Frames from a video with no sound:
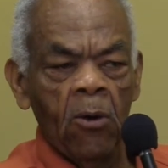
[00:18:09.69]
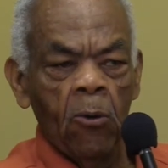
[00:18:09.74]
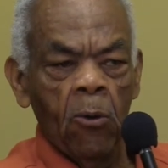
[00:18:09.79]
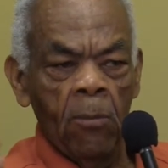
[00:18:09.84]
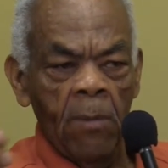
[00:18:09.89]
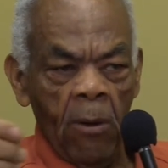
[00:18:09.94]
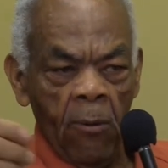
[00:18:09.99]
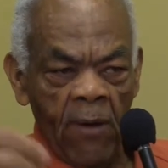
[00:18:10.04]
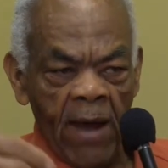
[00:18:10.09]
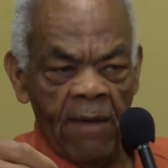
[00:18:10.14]

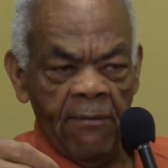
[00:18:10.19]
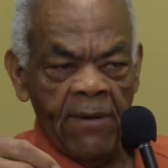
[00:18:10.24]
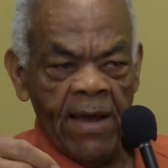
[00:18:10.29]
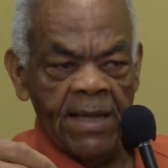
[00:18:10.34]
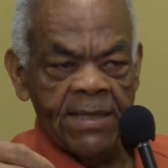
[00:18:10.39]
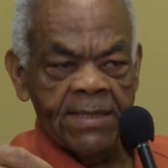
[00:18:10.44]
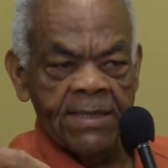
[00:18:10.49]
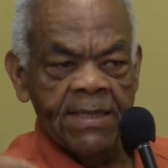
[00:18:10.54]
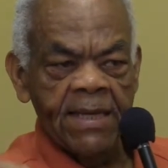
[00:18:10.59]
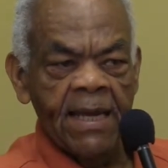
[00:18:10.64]
When my wife
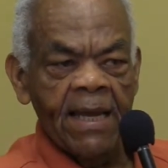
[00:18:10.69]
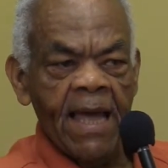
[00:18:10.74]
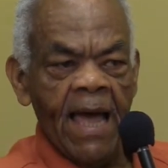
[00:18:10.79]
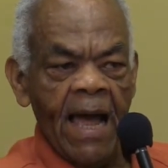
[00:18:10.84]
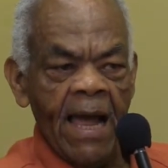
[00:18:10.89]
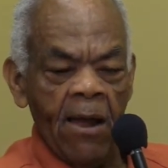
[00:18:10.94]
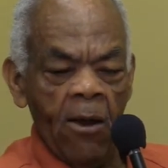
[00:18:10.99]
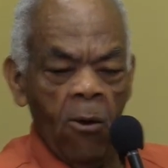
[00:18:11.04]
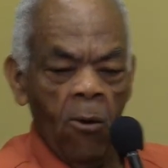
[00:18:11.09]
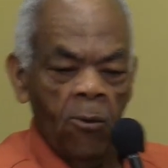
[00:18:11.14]
got sick,
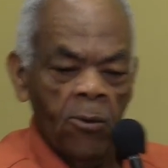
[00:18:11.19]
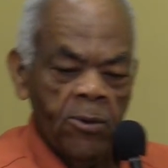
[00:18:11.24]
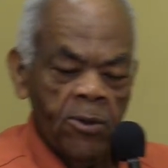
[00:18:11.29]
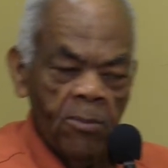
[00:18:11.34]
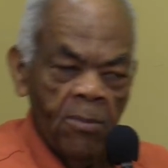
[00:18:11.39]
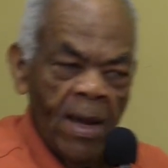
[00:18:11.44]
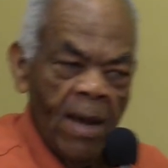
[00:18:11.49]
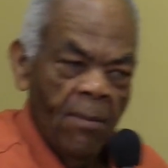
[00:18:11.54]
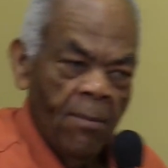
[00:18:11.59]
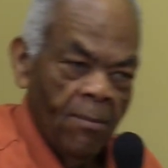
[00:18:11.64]
I could go
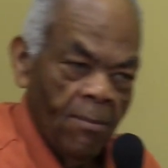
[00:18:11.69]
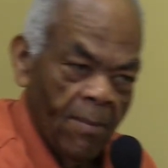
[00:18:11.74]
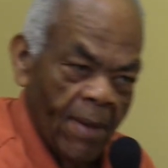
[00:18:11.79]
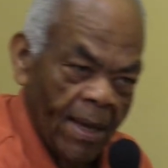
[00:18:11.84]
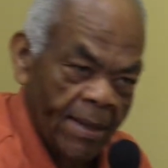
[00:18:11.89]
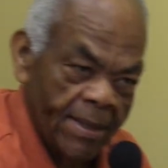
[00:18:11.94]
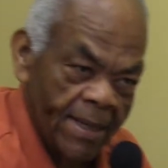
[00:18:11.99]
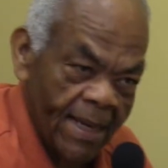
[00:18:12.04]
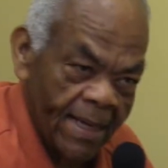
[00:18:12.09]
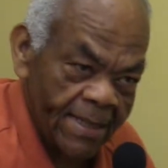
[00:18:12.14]
to
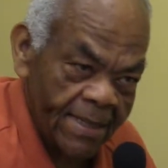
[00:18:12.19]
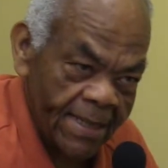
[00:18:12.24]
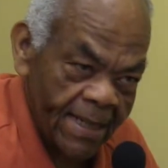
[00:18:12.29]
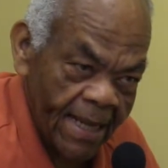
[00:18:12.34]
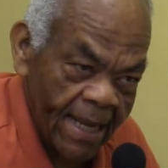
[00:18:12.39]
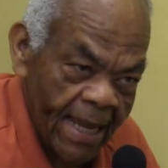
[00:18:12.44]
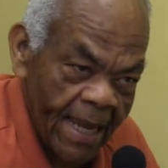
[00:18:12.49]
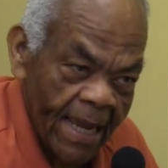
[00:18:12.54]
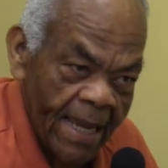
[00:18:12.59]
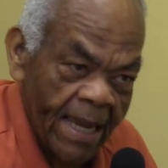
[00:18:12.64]
my nest
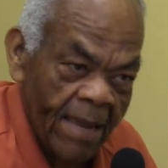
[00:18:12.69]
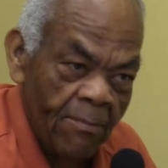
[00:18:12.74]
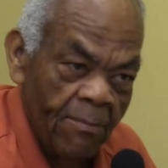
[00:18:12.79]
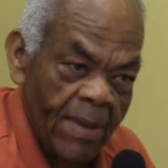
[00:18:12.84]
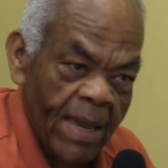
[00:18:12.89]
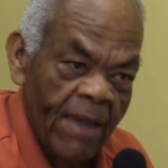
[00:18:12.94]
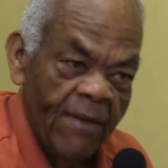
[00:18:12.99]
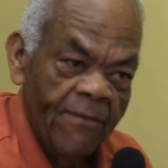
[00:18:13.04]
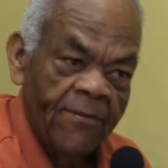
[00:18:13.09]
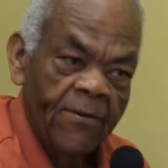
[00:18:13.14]
egg and
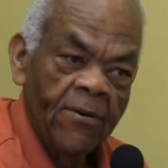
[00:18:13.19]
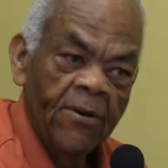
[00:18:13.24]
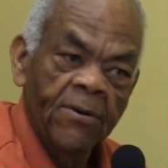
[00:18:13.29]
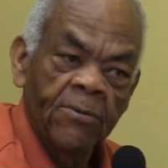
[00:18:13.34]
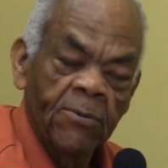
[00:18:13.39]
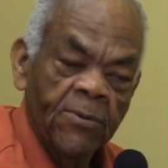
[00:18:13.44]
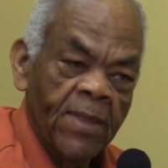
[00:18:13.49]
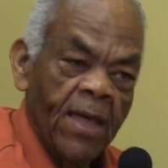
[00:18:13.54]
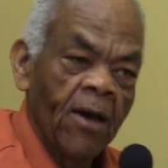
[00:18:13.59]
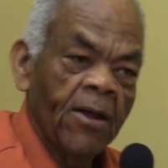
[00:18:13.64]
pay for
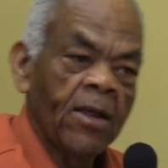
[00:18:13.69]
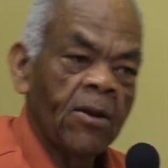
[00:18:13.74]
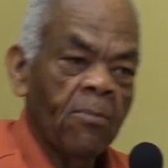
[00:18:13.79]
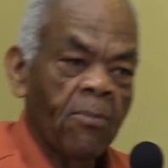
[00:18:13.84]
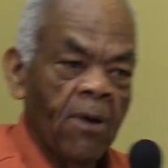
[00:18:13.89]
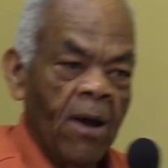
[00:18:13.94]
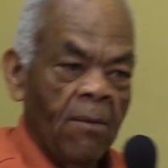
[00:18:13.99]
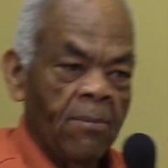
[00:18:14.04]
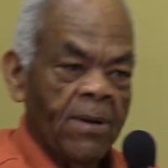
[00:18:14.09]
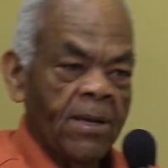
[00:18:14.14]
it without any
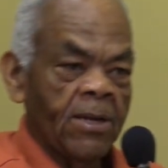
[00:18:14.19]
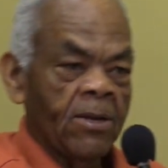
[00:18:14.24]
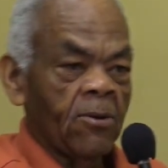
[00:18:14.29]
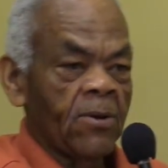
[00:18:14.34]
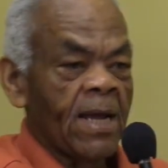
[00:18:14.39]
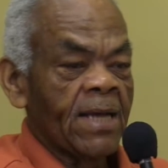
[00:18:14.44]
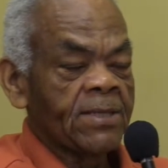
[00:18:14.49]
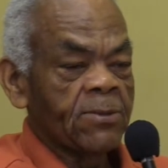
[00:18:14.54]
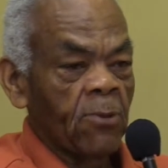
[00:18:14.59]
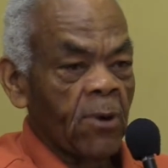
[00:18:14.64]
problem." You know,
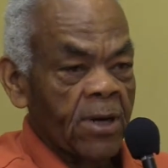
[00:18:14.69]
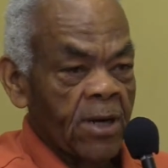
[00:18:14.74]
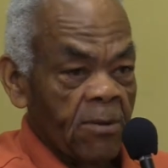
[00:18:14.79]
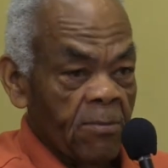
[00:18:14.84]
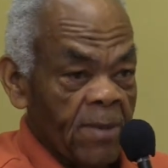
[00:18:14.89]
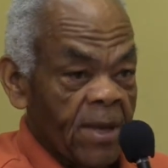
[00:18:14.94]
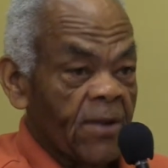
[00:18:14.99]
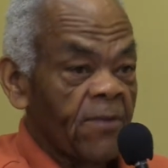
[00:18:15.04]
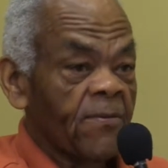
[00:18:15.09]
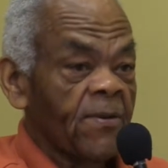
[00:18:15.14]
that's one of the
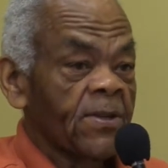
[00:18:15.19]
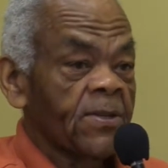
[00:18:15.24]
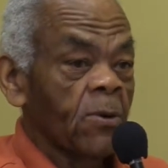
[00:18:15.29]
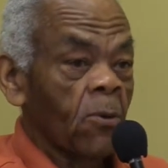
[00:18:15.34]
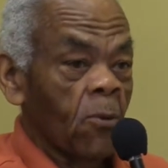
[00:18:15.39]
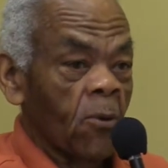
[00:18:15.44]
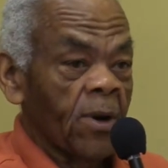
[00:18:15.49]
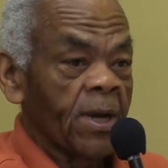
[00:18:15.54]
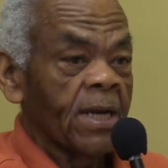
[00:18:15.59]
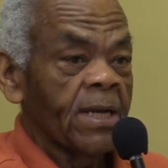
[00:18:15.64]
benefits
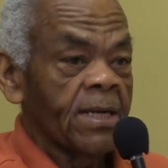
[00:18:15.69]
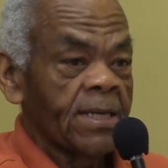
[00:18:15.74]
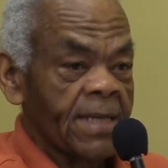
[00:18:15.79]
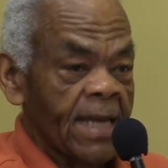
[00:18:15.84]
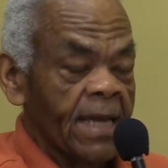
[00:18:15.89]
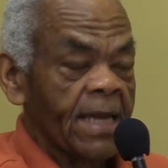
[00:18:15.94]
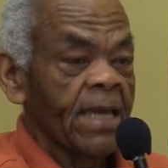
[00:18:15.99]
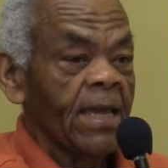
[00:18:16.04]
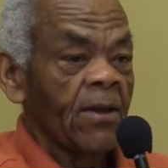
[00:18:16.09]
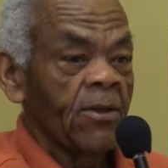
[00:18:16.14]
of working to
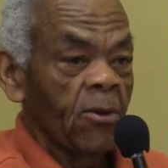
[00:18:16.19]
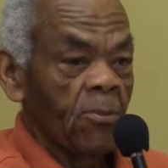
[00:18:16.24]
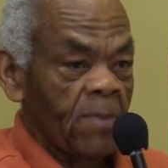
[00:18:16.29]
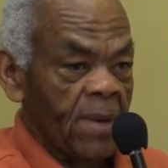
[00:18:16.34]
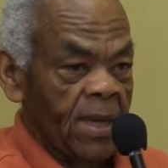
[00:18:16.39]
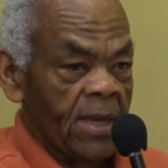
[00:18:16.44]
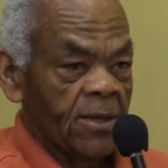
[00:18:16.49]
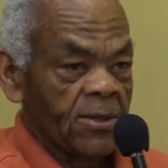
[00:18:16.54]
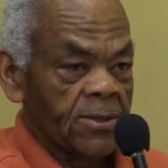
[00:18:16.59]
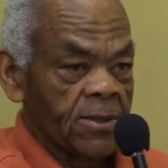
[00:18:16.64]
take care of your
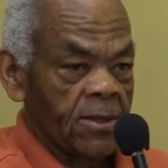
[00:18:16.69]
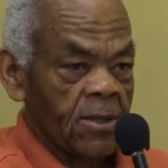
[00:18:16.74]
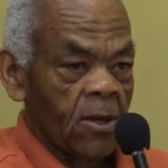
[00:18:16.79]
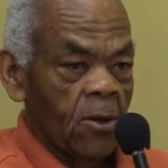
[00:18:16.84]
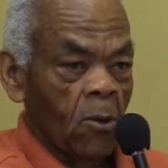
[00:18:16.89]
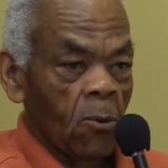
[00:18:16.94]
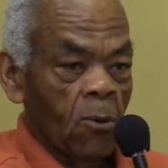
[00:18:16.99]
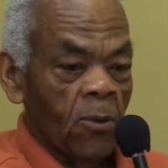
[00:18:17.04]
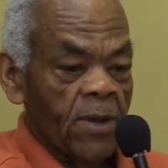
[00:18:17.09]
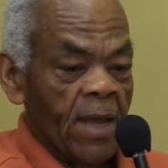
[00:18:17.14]
bills
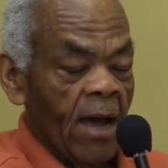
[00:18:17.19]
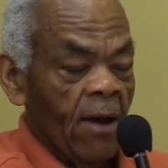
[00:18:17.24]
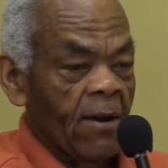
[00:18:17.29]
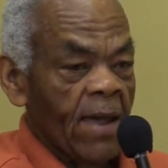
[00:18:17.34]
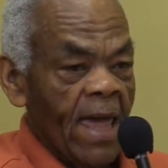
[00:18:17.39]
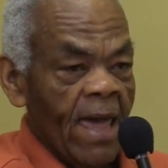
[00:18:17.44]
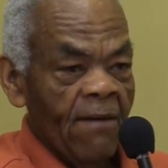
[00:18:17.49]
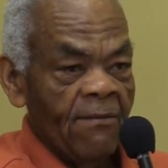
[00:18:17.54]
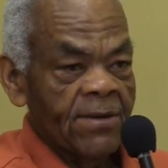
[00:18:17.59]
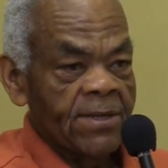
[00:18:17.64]
without
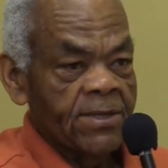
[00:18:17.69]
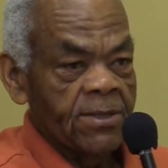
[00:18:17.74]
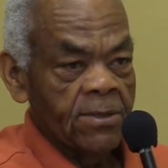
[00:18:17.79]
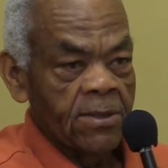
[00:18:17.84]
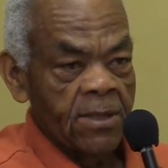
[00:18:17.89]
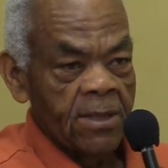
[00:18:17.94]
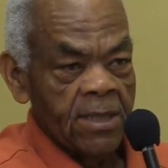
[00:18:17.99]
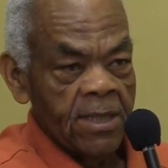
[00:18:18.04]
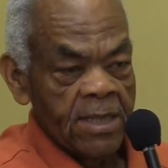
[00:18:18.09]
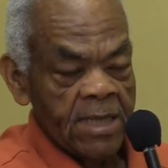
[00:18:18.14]
having
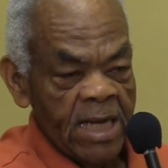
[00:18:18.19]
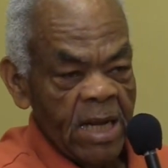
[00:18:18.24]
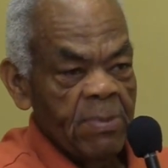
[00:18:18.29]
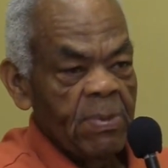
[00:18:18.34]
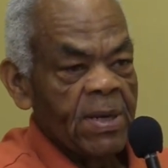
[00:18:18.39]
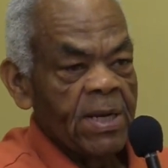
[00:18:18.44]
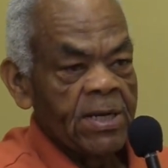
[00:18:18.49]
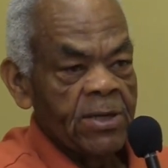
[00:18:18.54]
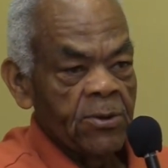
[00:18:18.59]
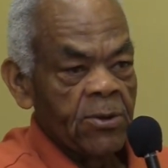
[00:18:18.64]
to
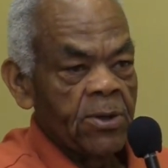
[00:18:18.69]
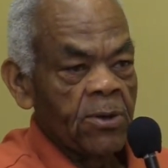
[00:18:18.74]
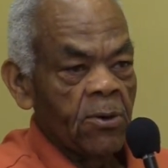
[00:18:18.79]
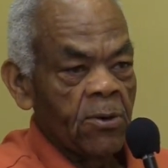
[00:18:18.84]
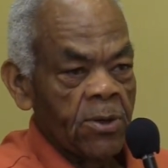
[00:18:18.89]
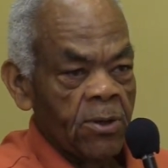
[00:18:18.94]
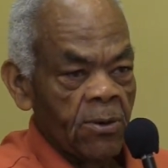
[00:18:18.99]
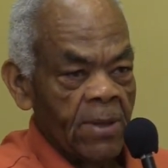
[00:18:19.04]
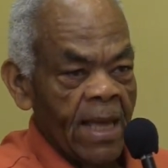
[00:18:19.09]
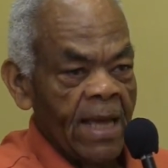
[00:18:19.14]
dip into
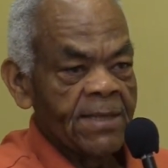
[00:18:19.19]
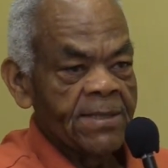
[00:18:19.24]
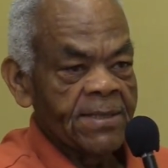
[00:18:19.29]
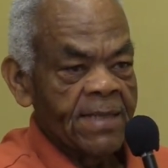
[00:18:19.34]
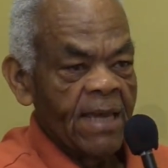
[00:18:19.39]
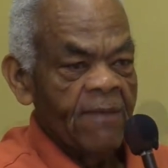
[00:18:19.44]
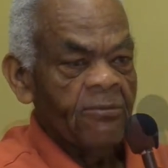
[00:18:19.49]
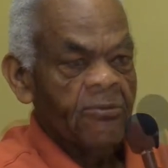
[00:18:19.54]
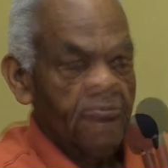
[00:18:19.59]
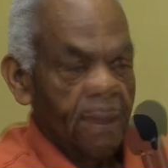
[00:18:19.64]
your life
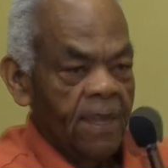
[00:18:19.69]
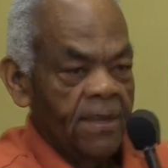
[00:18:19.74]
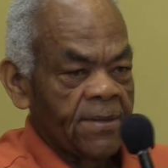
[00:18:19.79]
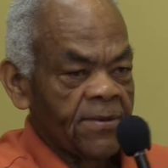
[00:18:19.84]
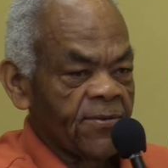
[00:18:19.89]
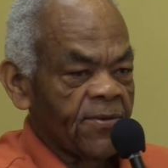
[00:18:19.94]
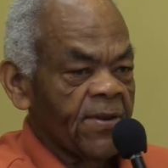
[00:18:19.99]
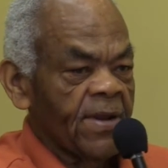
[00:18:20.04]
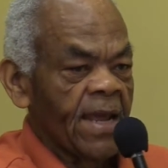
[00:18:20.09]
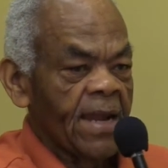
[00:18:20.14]
savings, and
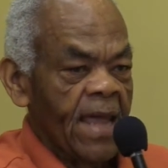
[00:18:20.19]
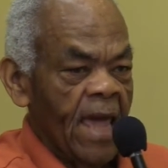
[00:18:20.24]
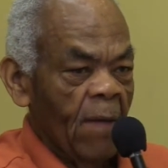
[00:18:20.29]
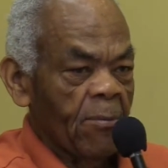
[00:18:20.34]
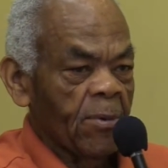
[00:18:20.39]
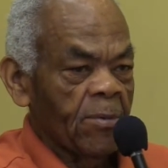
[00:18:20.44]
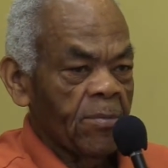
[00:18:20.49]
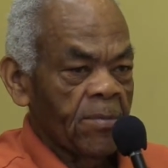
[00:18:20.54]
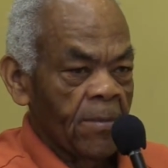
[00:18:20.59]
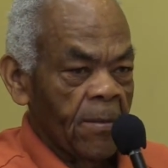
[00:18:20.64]
to see that
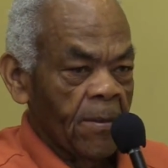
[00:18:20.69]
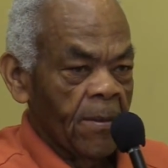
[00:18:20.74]
happen.